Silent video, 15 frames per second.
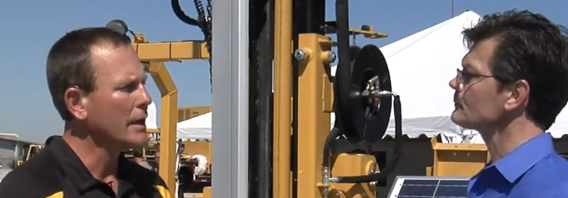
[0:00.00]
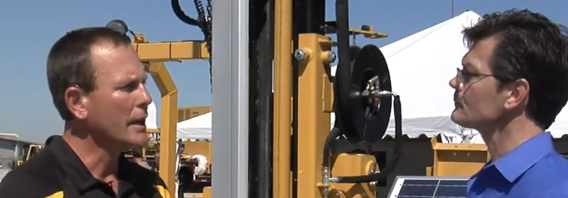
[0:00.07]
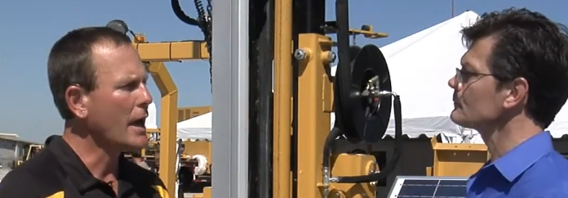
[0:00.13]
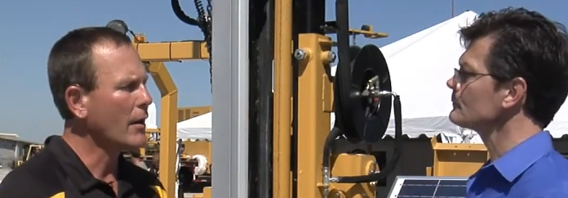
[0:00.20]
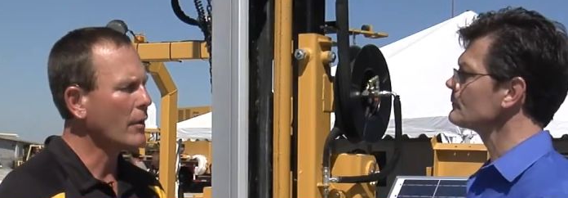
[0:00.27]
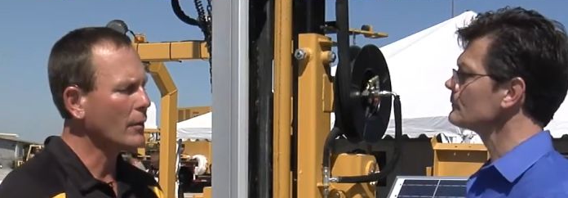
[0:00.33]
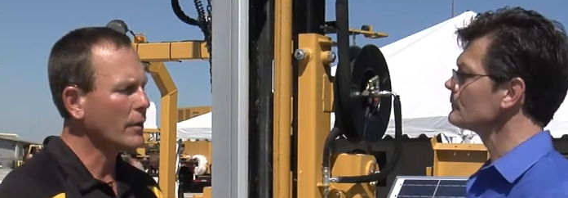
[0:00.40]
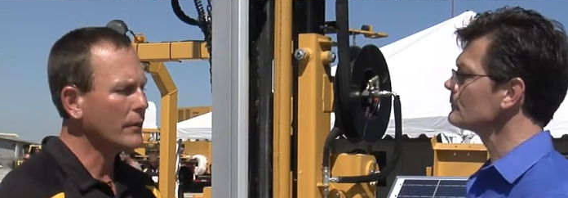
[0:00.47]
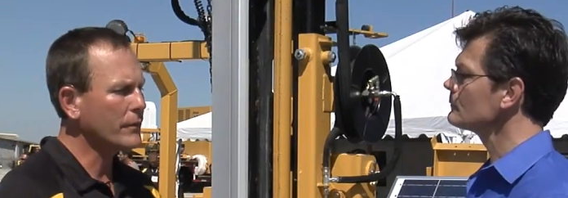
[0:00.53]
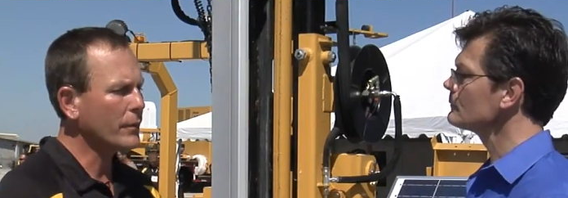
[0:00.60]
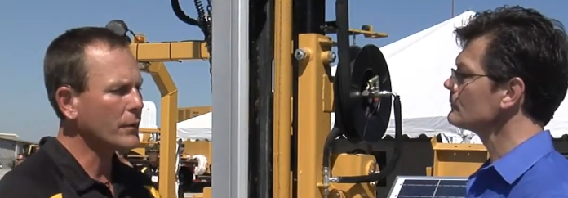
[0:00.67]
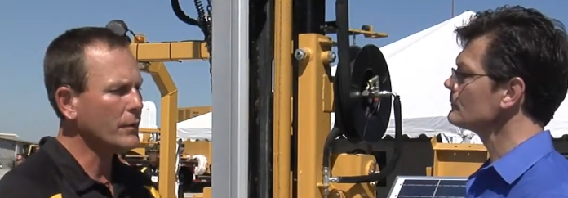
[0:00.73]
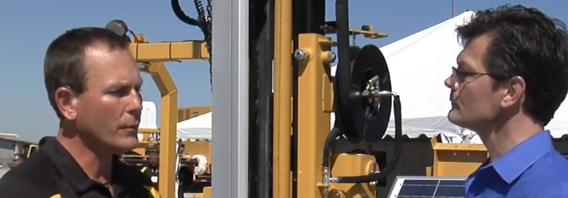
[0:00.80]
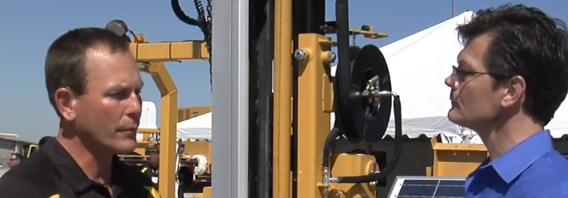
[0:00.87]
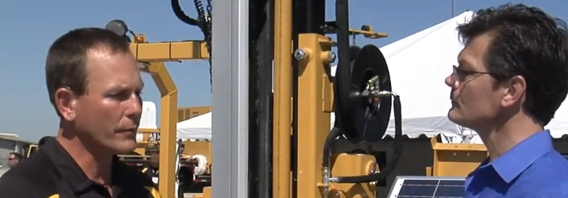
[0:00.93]
Speaker 1: Now, if
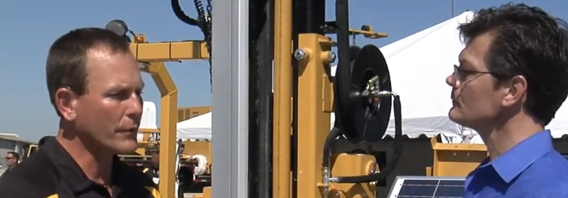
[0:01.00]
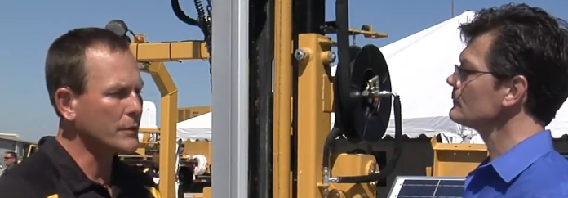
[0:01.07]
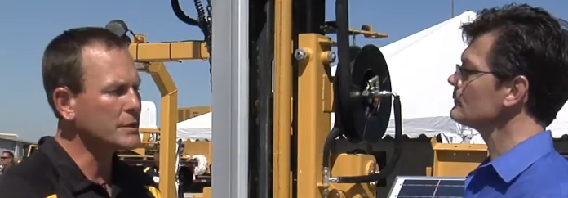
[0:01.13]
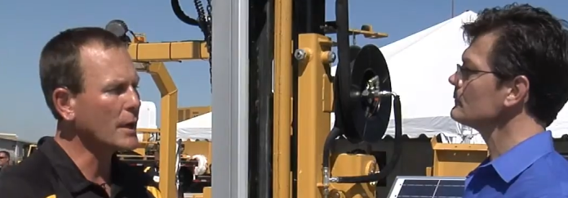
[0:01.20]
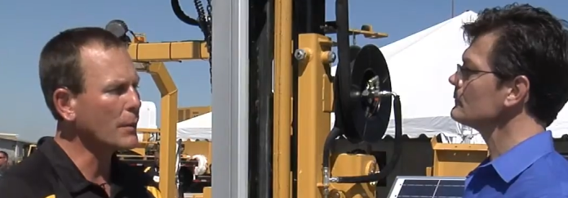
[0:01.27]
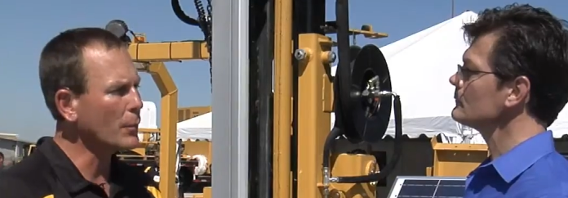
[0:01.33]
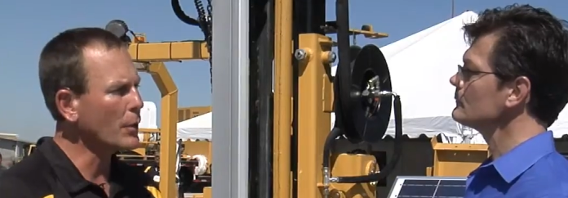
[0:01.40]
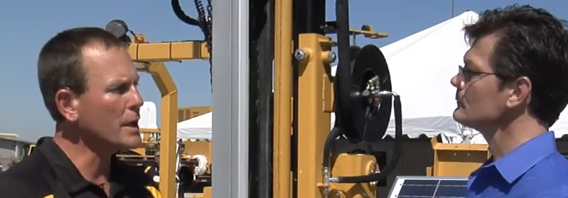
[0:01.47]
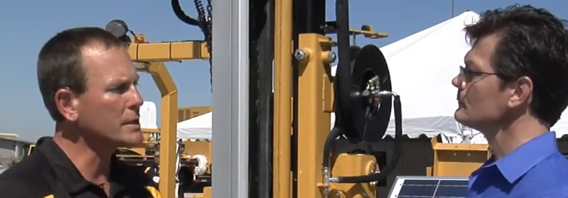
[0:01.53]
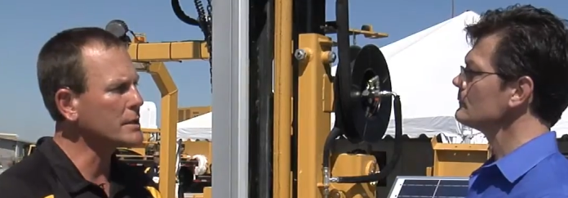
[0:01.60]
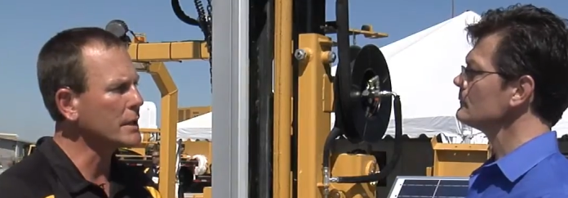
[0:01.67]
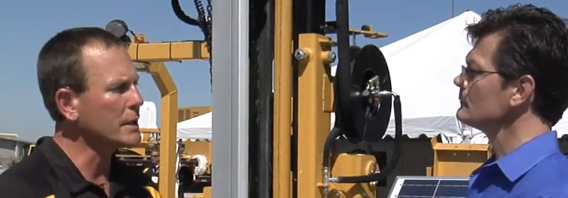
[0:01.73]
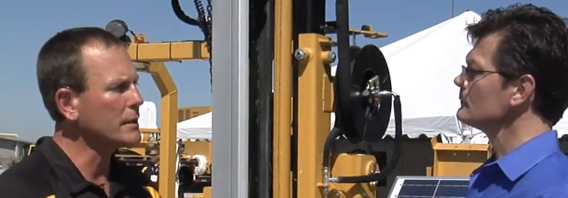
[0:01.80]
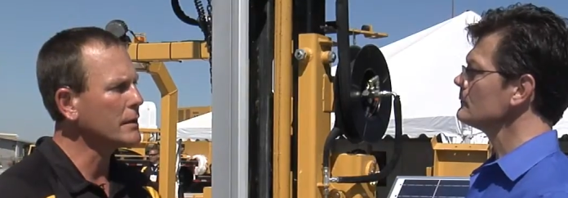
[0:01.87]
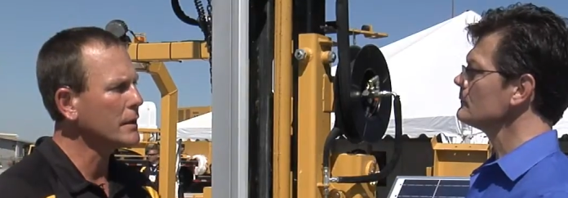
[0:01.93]
for, for some
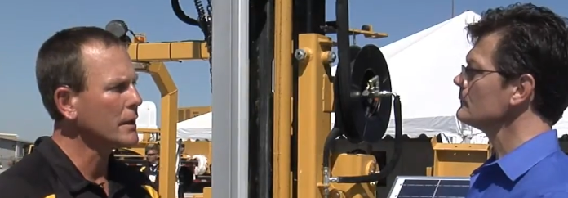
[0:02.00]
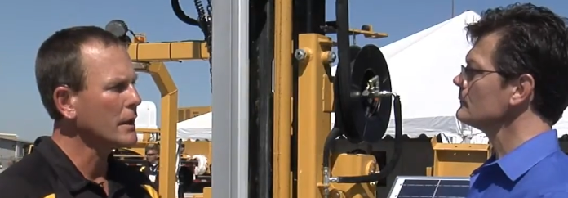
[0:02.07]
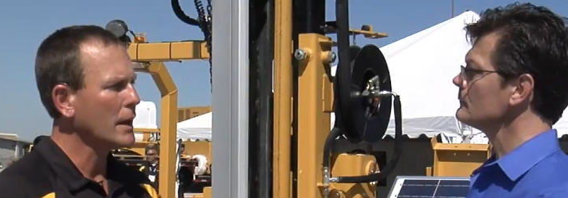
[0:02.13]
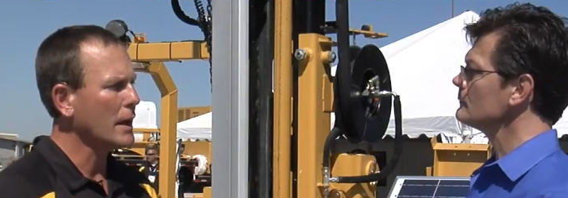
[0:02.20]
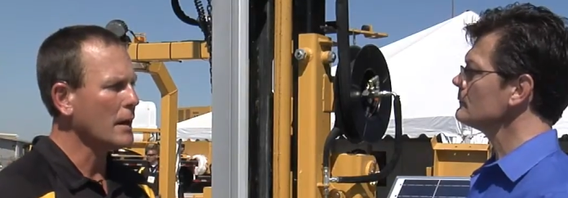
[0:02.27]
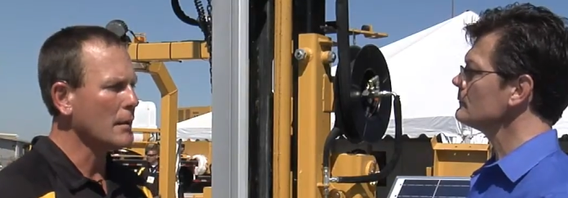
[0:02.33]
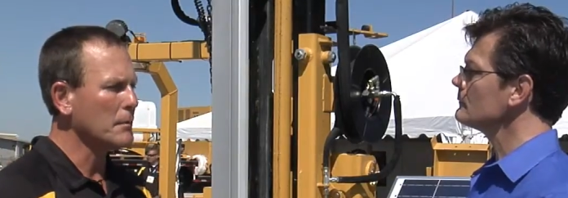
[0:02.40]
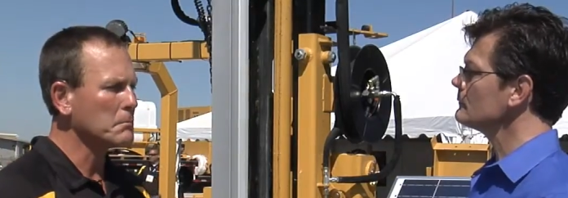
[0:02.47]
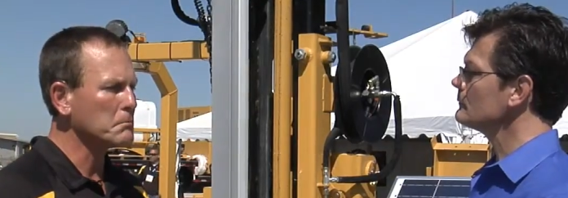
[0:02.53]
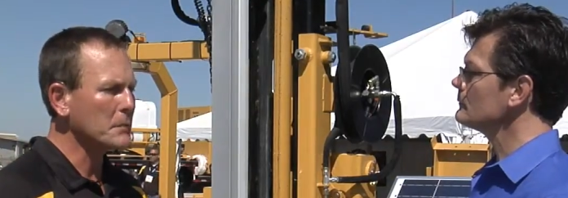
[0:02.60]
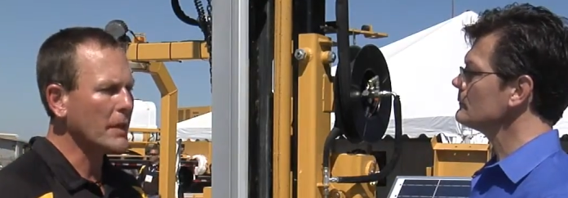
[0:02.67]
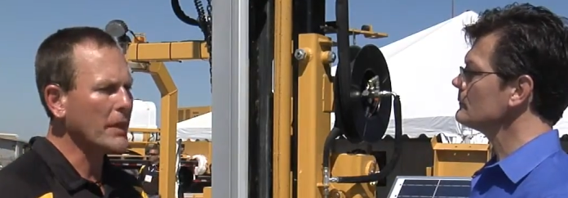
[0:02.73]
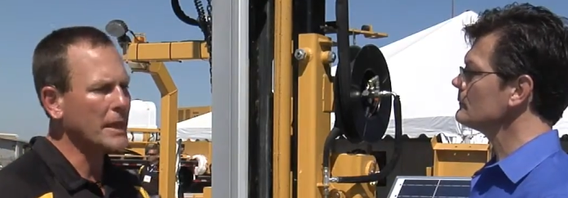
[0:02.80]
reason um,